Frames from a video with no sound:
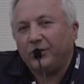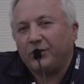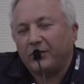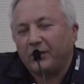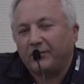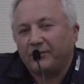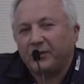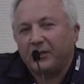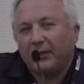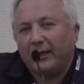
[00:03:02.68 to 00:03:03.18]

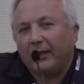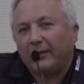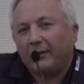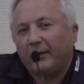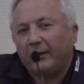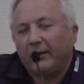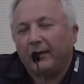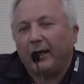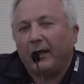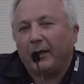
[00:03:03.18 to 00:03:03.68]
of
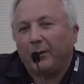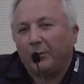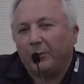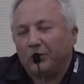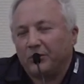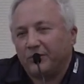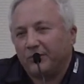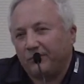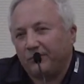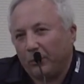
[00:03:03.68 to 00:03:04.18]
selecting
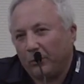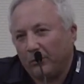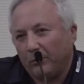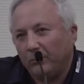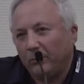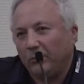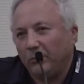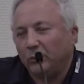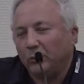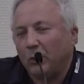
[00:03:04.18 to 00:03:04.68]
animals for
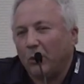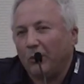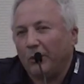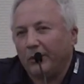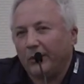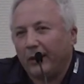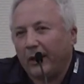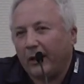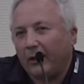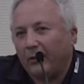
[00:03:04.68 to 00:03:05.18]
low
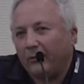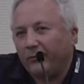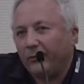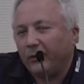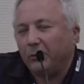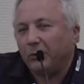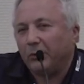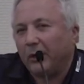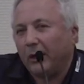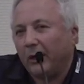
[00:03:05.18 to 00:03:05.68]
and high
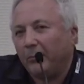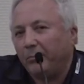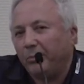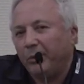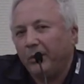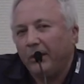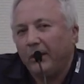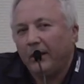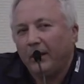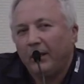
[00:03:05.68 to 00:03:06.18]
phenotype,
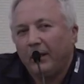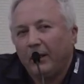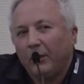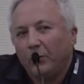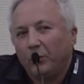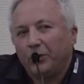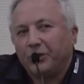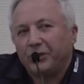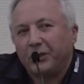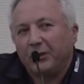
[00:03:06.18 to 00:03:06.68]

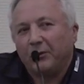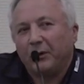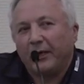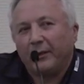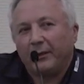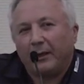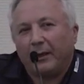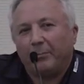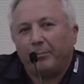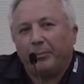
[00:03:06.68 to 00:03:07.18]
we still
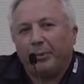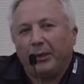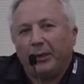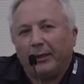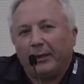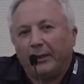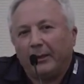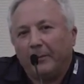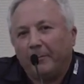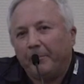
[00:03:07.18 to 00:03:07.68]
end up,
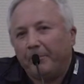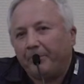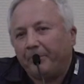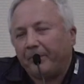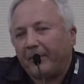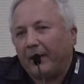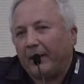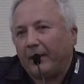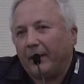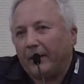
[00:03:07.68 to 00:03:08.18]

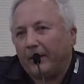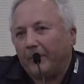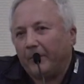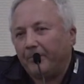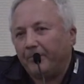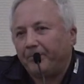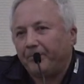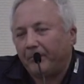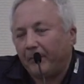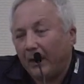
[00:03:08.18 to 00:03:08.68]

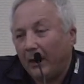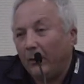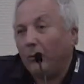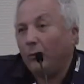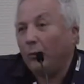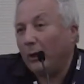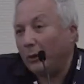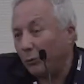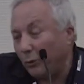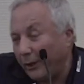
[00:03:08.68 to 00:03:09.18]

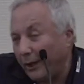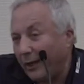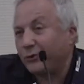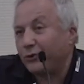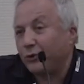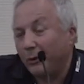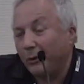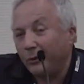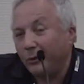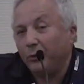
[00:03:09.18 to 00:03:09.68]
when we
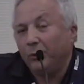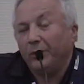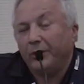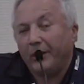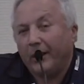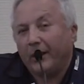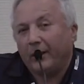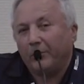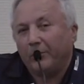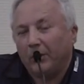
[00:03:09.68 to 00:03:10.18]
actually do the
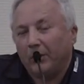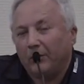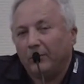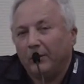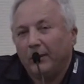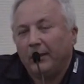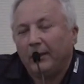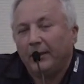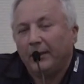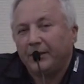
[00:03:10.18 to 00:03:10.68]
animal
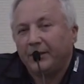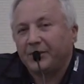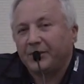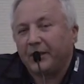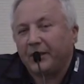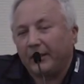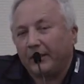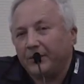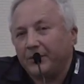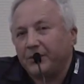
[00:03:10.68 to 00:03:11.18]

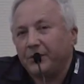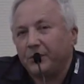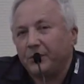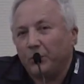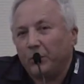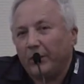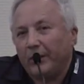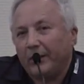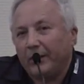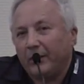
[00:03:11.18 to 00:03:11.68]
studies,
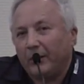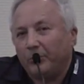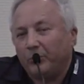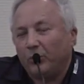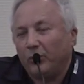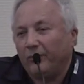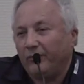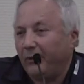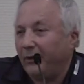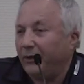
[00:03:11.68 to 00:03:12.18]
we end up
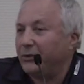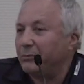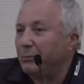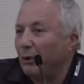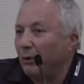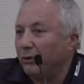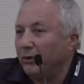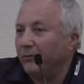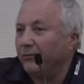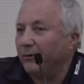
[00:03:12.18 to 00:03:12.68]
with very
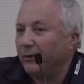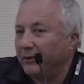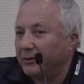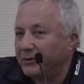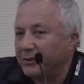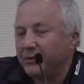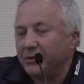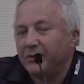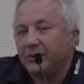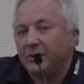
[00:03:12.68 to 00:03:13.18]
small
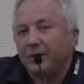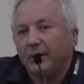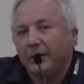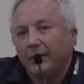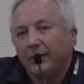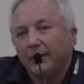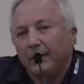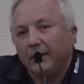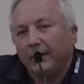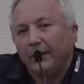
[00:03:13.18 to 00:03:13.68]
differences
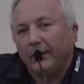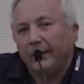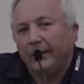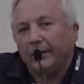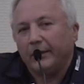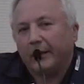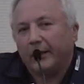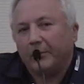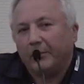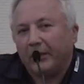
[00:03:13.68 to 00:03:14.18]

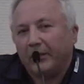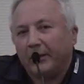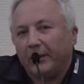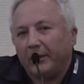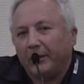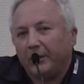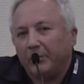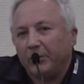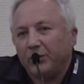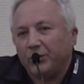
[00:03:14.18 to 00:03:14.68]
in
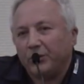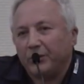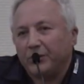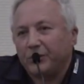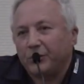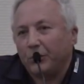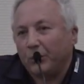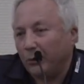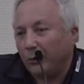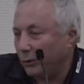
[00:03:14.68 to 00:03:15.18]
methane
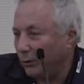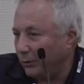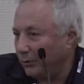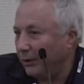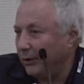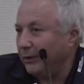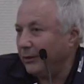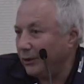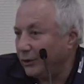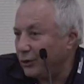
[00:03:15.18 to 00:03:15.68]
emissions, although
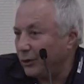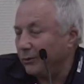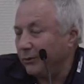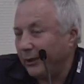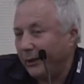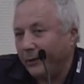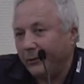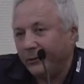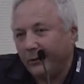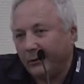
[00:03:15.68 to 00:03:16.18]
the initial
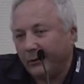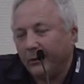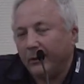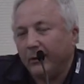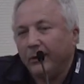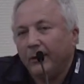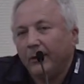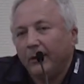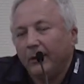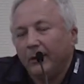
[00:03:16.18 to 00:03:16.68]
data
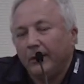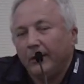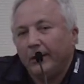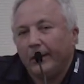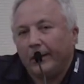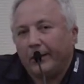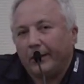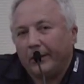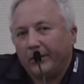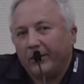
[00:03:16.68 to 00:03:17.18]

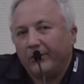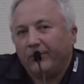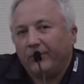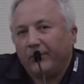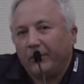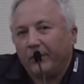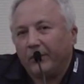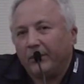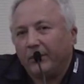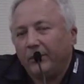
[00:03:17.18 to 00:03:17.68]
are
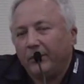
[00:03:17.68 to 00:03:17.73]
different.